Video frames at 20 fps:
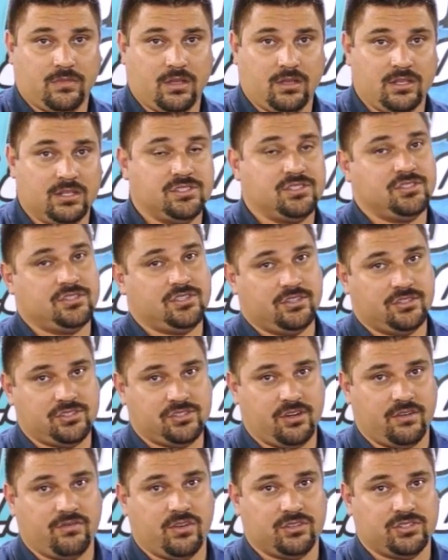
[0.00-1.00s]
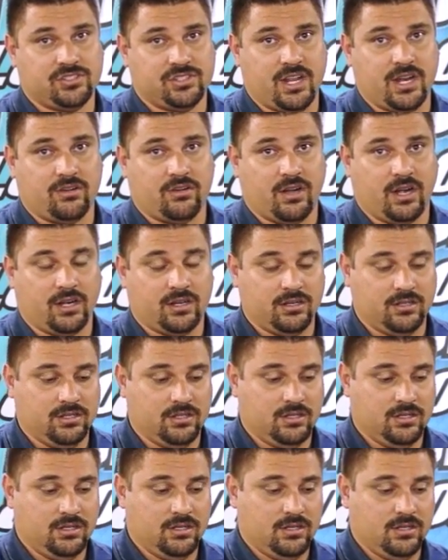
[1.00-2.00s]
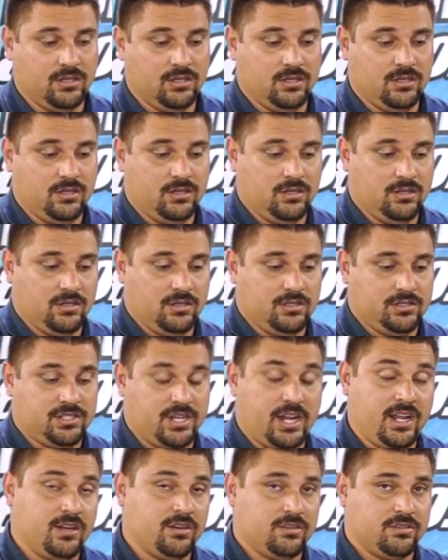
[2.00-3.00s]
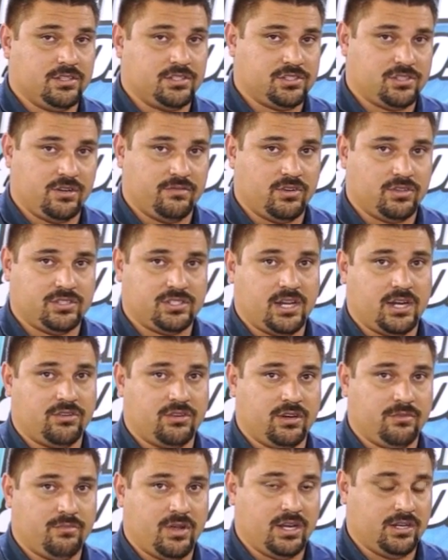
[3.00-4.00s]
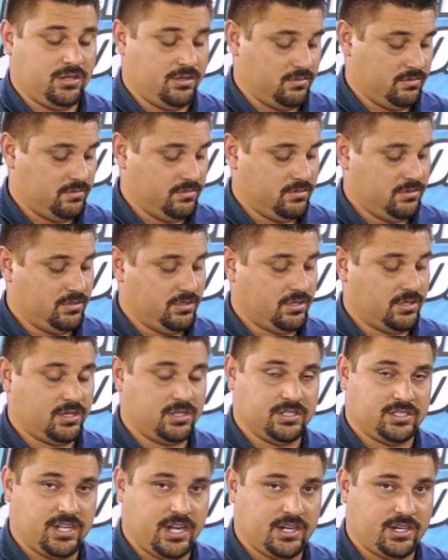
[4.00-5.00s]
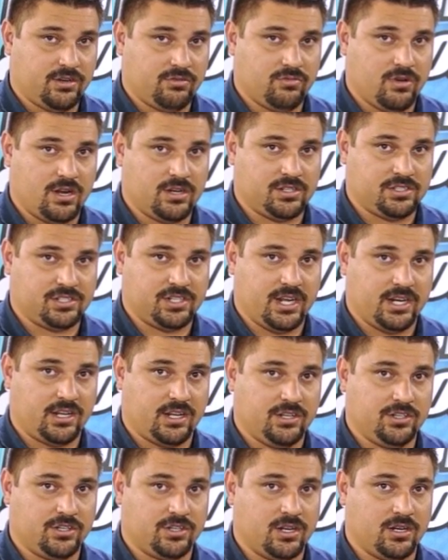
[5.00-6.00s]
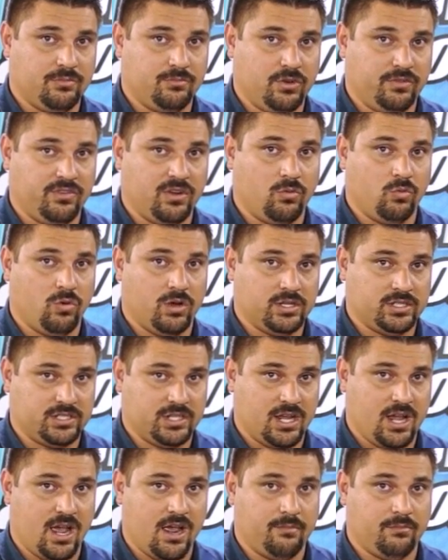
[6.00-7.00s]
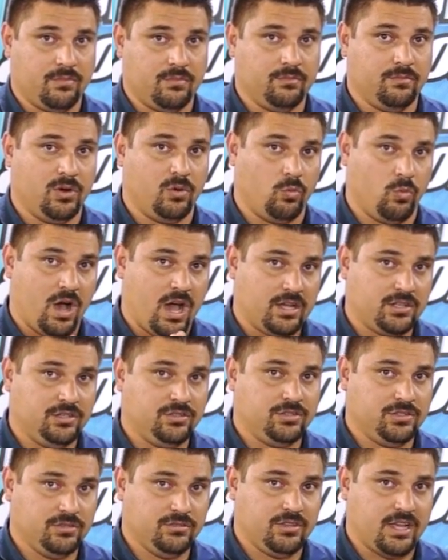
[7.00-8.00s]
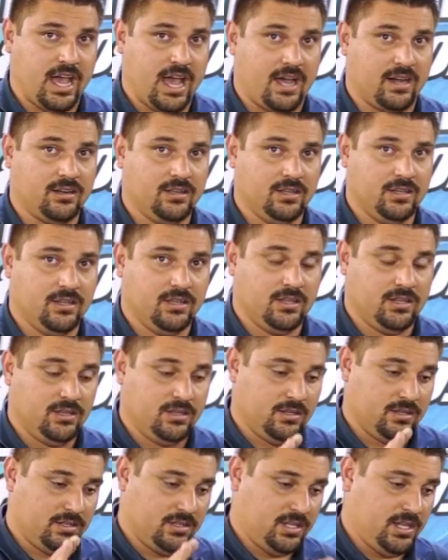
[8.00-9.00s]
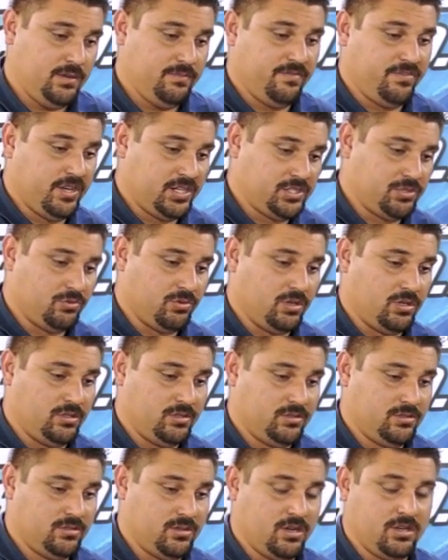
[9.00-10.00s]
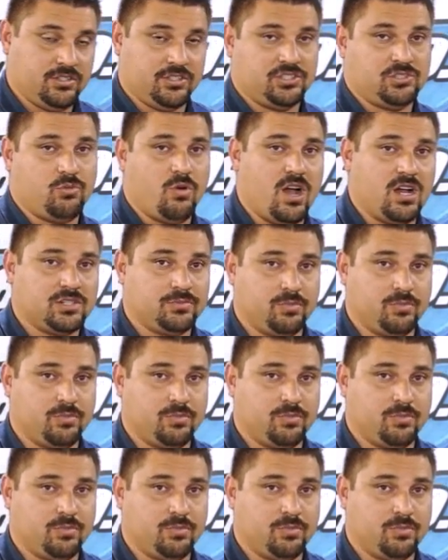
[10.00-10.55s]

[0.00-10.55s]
This is your servo centering. To enter the servo centering menu, you're gonna take your rudder stick and you're gonna move it one time. But while you do that, keep visual on your swash